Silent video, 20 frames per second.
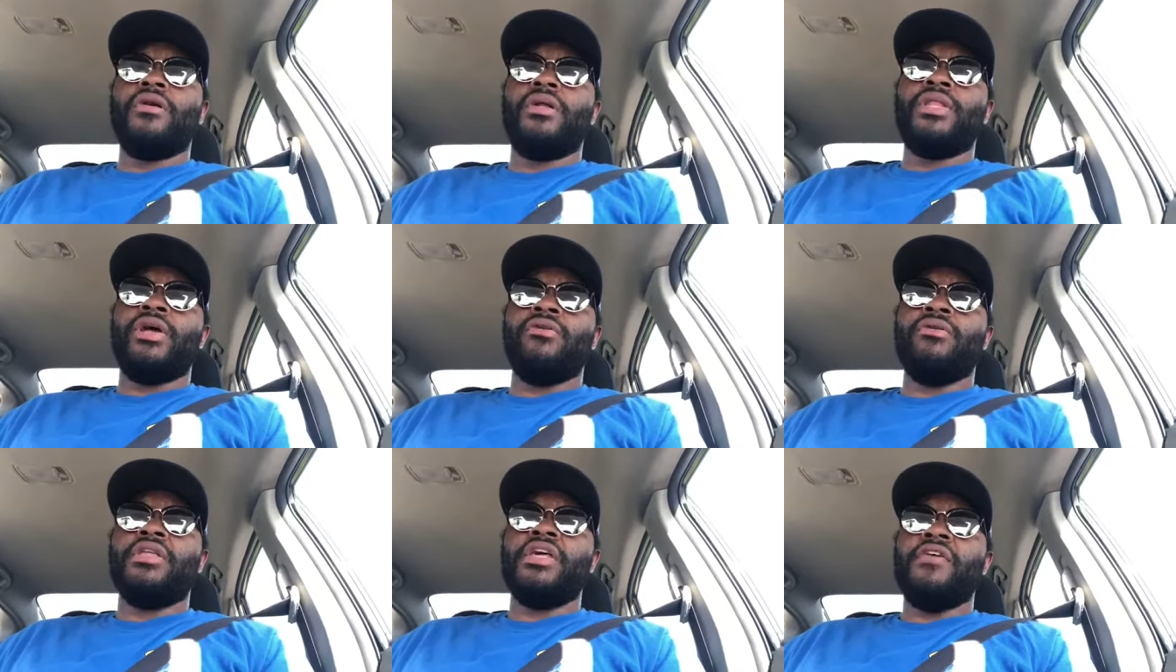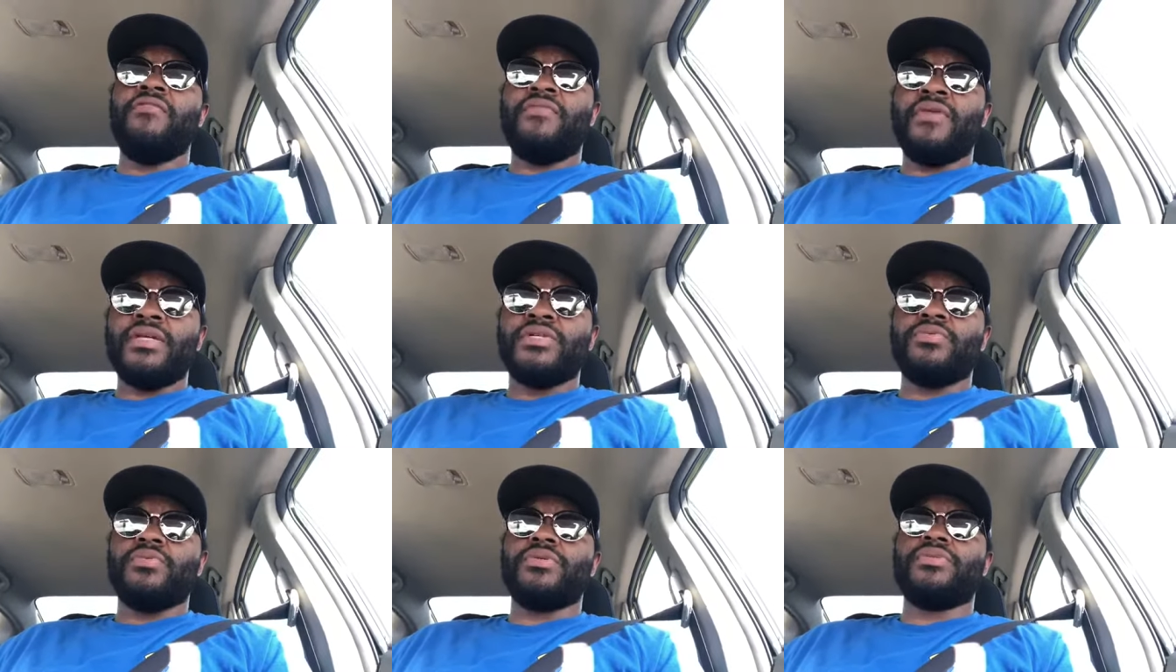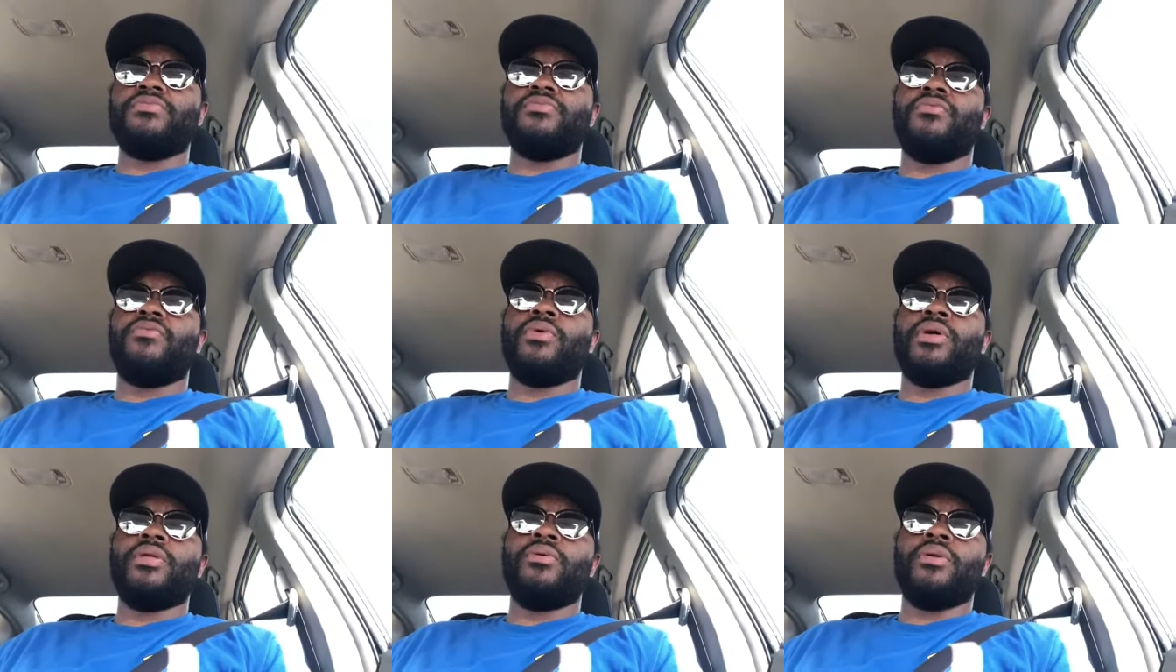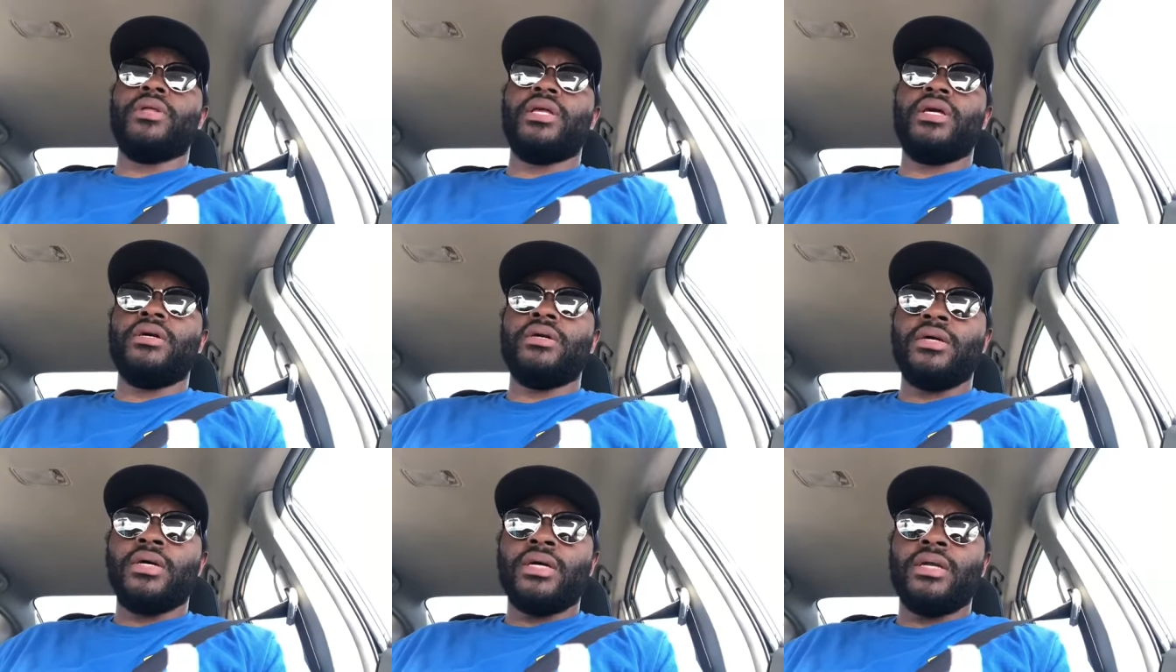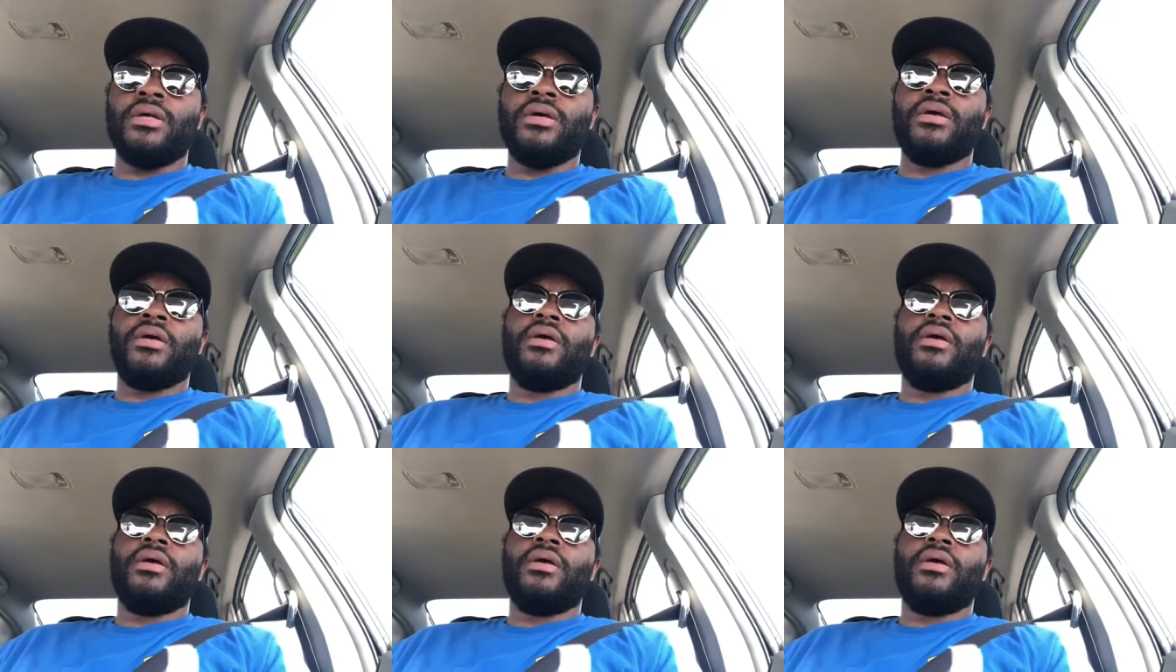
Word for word: their defense was really really good.